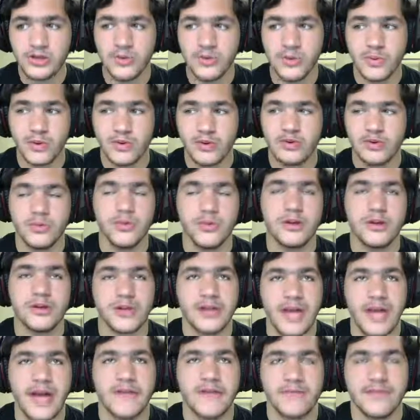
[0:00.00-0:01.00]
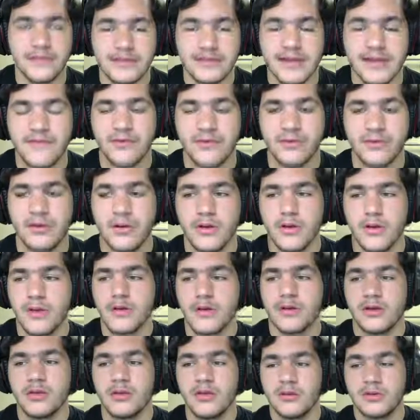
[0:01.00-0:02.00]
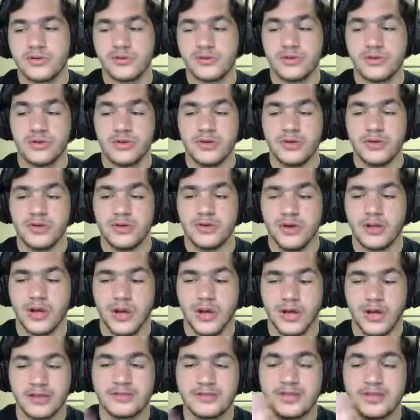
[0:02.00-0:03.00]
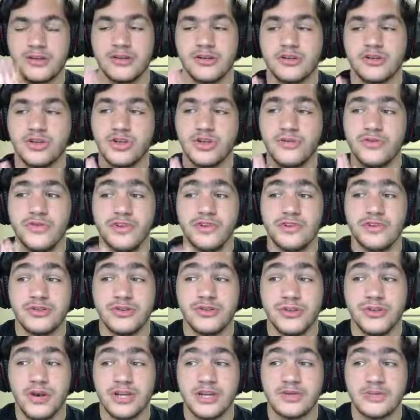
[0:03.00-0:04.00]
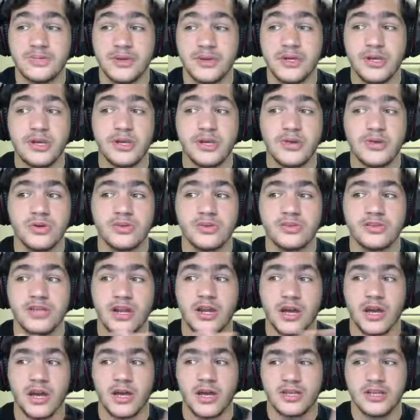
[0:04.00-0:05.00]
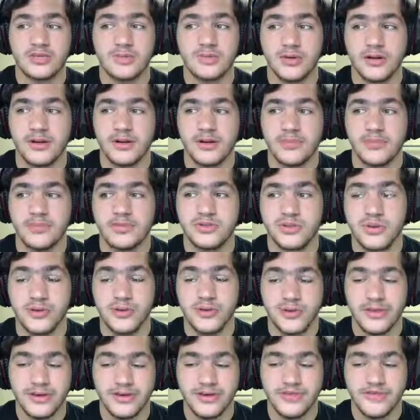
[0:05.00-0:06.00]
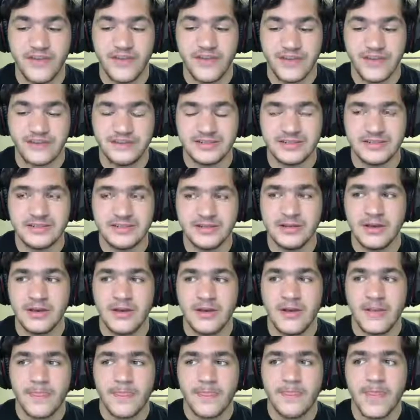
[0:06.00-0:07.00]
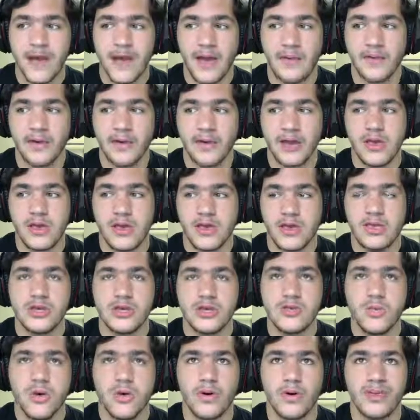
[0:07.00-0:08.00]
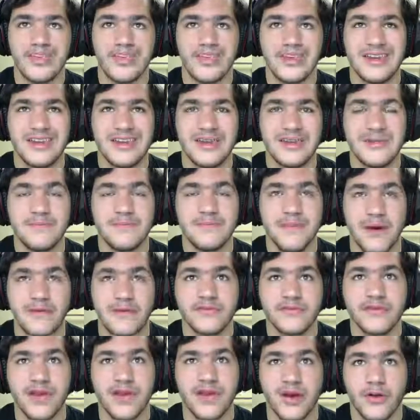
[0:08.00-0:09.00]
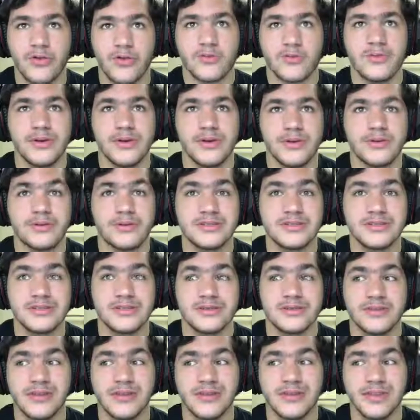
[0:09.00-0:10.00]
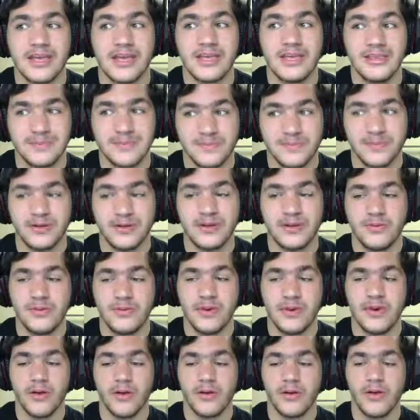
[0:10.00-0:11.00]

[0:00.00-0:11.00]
You wanted to have Endeavor. So you could, instead of 252 HP, you could split it up between the defenses. That way, you won't get any buffed health, but you can still take the hits pretty well.